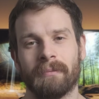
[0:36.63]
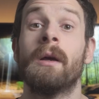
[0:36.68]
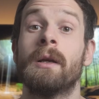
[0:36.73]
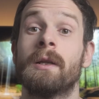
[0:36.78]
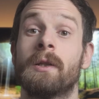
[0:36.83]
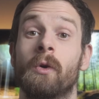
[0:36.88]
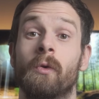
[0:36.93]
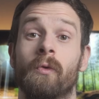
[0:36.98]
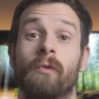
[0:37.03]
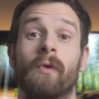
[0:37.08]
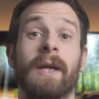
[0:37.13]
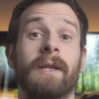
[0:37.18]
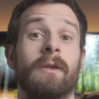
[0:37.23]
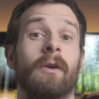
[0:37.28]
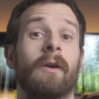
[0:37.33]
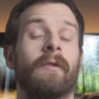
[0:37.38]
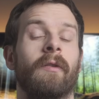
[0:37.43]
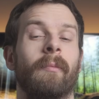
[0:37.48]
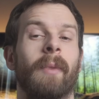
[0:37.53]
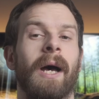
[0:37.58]
So right
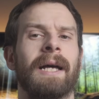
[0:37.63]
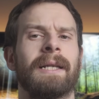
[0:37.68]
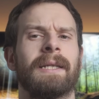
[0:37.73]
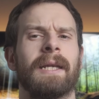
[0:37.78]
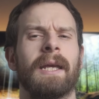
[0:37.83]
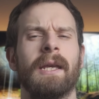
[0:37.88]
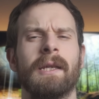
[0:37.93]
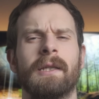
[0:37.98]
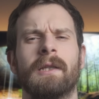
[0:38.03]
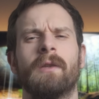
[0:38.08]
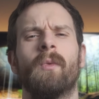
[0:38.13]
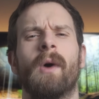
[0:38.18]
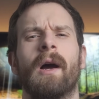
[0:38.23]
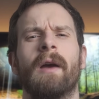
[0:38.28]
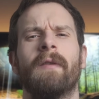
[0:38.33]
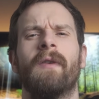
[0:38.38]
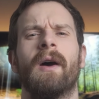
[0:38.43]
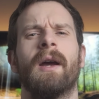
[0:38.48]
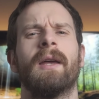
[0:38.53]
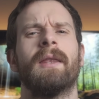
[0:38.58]
off the bat, is the
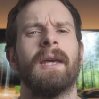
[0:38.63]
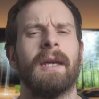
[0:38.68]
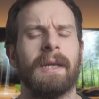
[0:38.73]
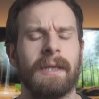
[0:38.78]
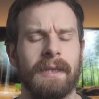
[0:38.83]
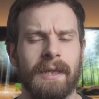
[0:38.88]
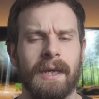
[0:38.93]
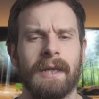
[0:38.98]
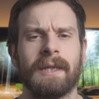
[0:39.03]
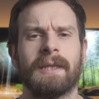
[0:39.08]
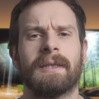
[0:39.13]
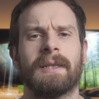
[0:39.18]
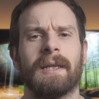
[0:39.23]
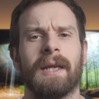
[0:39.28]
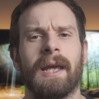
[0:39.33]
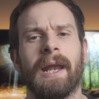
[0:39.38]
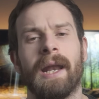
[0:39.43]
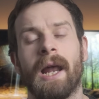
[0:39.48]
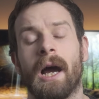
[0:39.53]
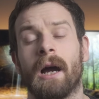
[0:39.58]
Wi-Fi that exists
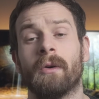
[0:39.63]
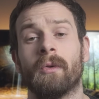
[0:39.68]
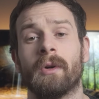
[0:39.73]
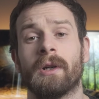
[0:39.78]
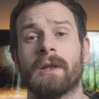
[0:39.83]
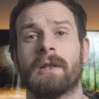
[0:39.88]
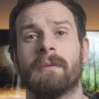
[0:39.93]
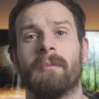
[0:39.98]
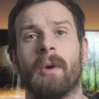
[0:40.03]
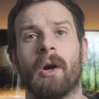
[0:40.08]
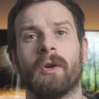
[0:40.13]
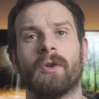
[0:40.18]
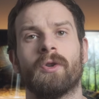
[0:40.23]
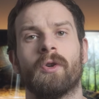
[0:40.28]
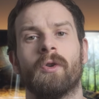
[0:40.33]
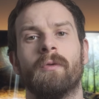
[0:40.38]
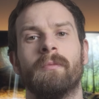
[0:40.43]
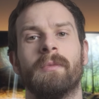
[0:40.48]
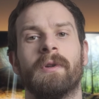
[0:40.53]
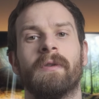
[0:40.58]
in our smart
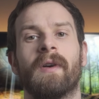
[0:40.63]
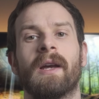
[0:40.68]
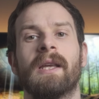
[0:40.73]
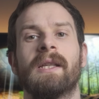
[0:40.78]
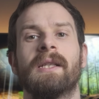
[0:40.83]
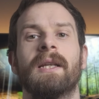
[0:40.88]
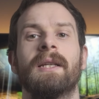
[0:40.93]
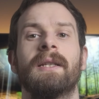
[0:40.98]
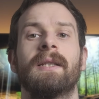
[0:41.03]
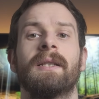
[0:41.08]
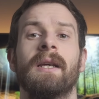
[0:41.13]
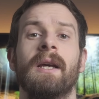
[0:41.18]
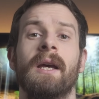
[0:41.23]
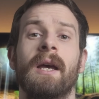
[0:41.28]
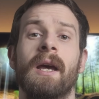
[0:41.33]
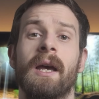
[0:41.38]
home devices